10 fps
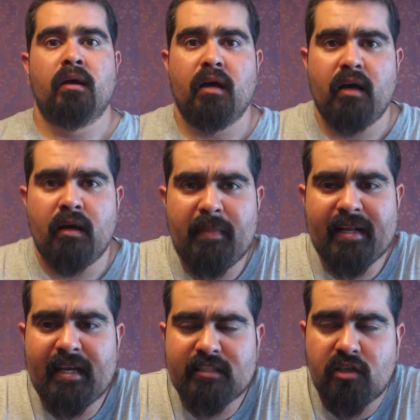
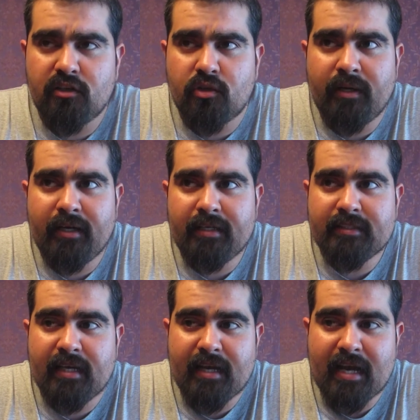Madagascar 3
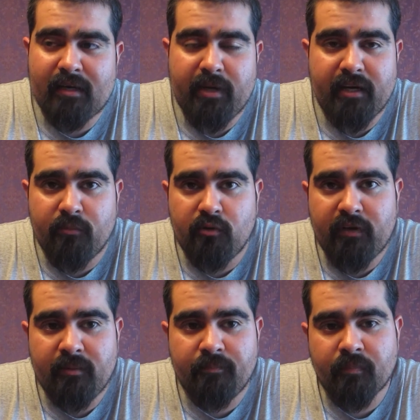is an animated
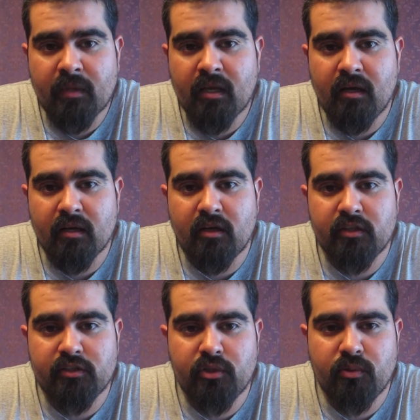movie, a
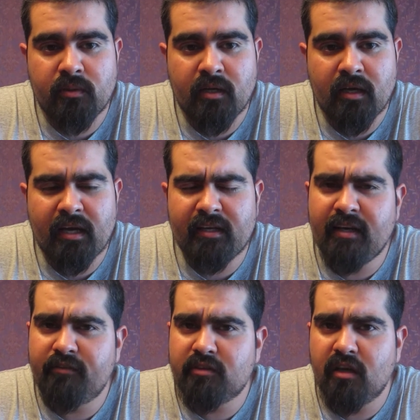cartoon. I
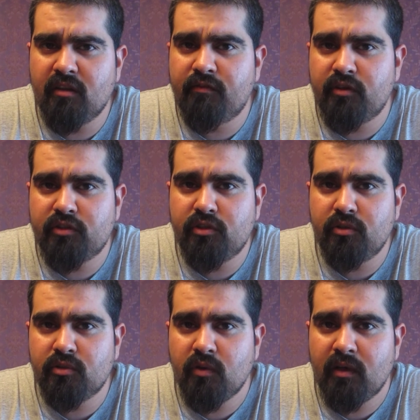never saw the first
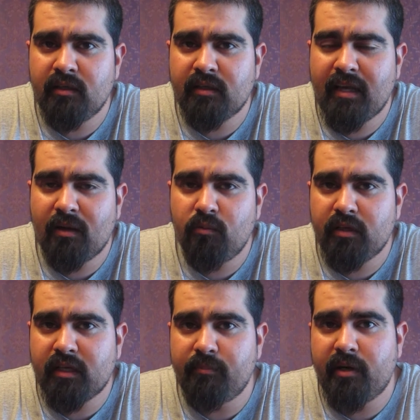two, so I can't
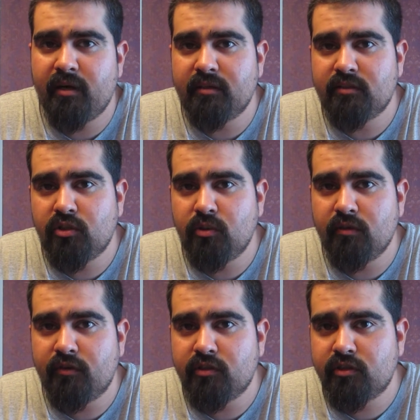really compare it to
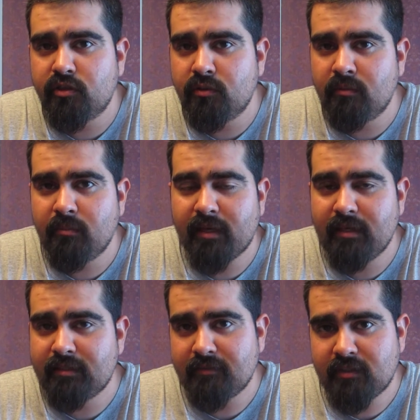the first two. My
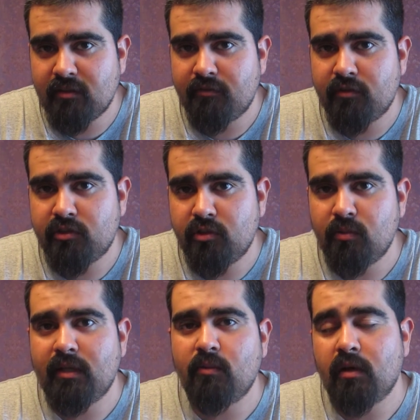kids have seen the first two
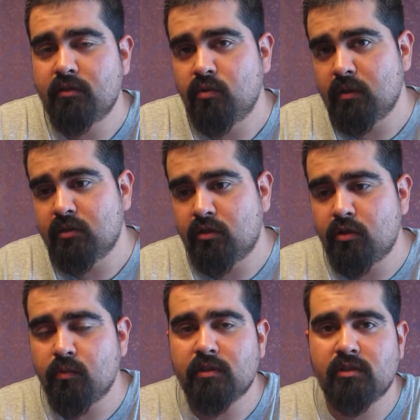and they wanted to watch the
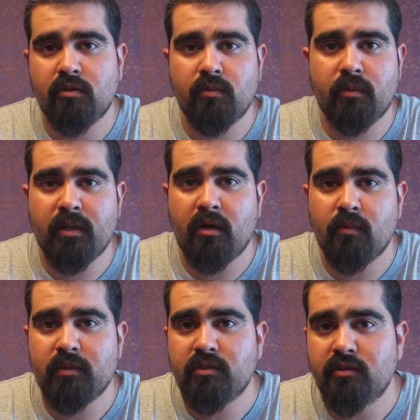third one, so we
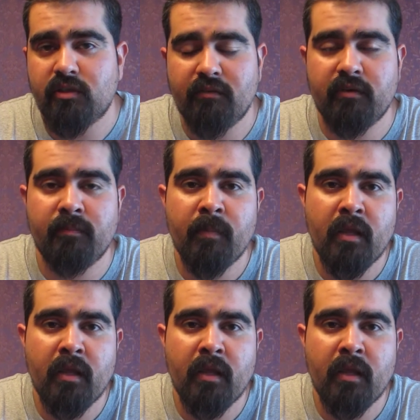all went to the drive-in.